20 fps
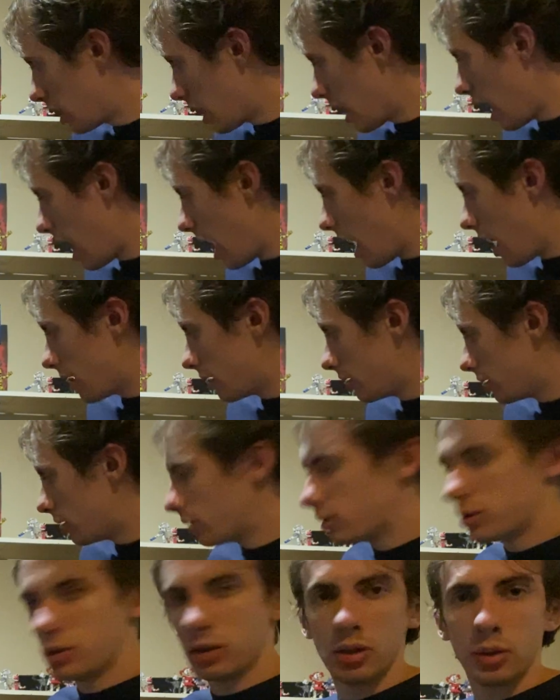and the
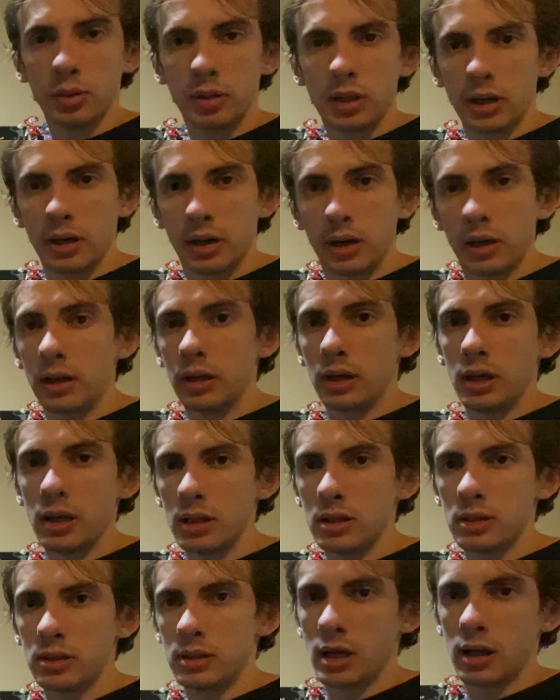2 that are
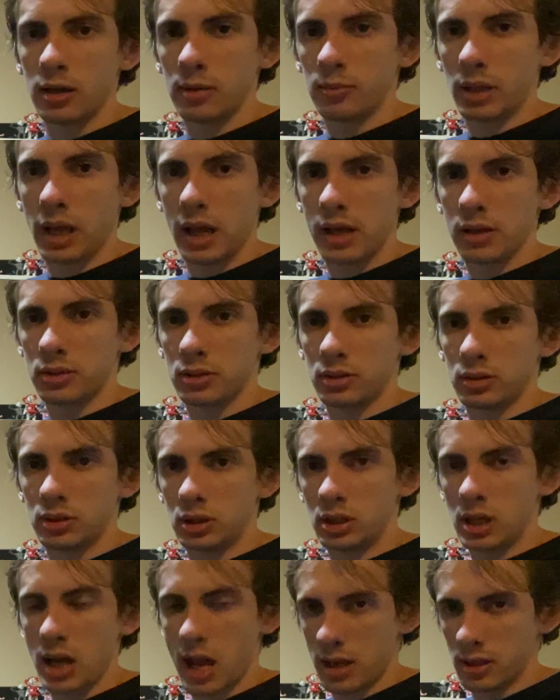in Sound Blaster's
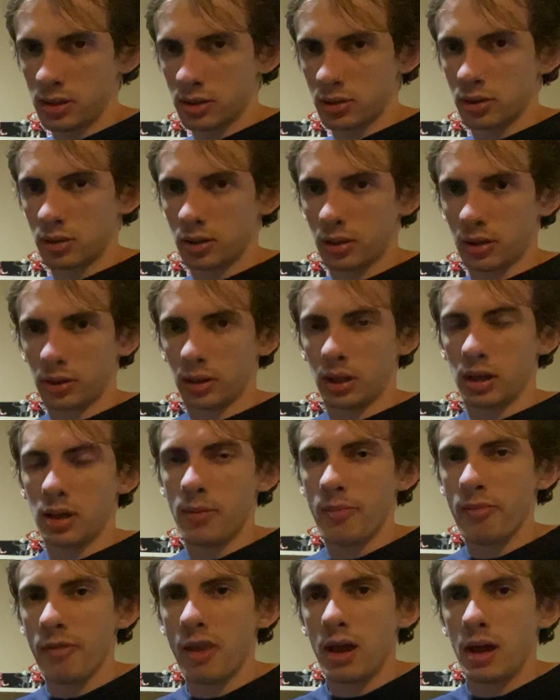chest currently,
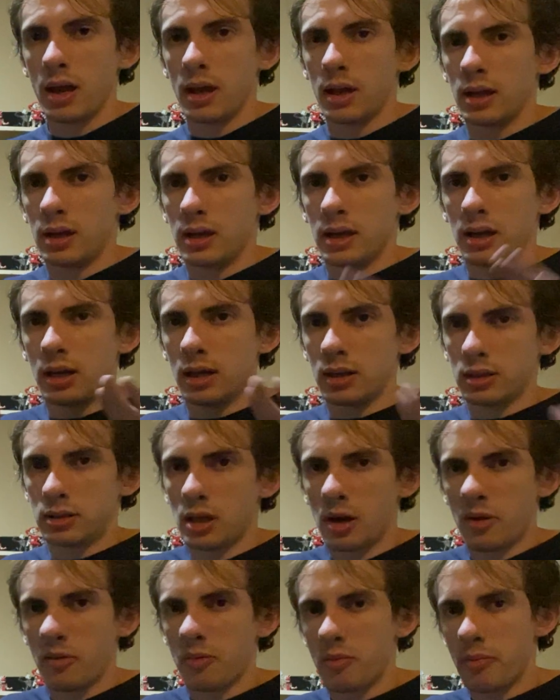and a
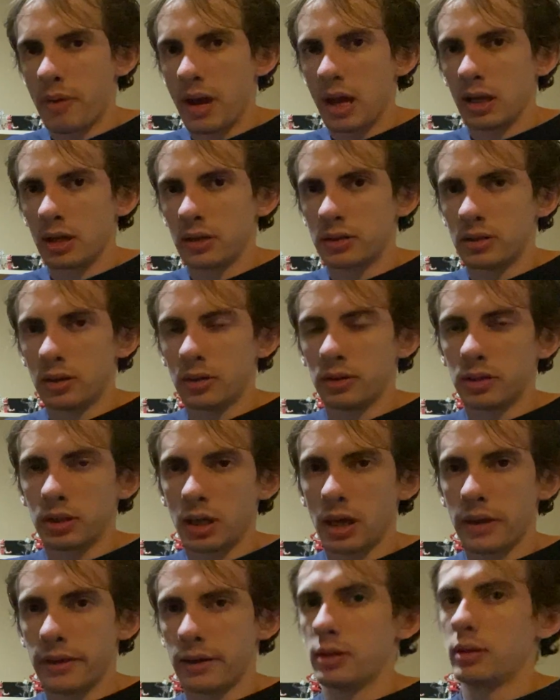separate package
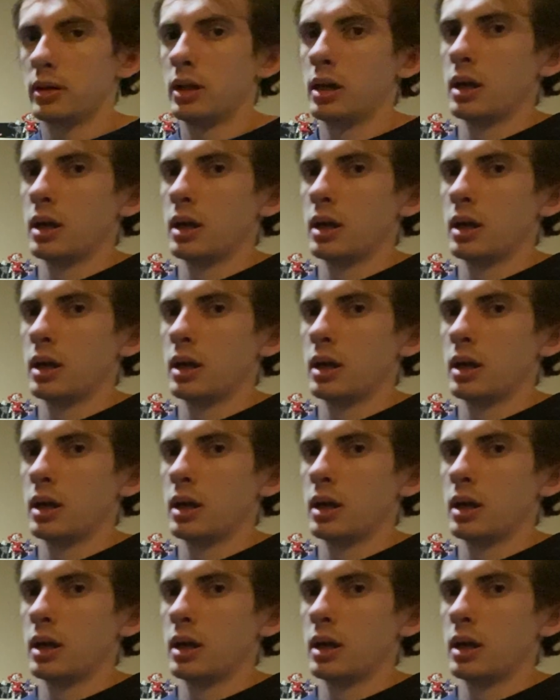altogether.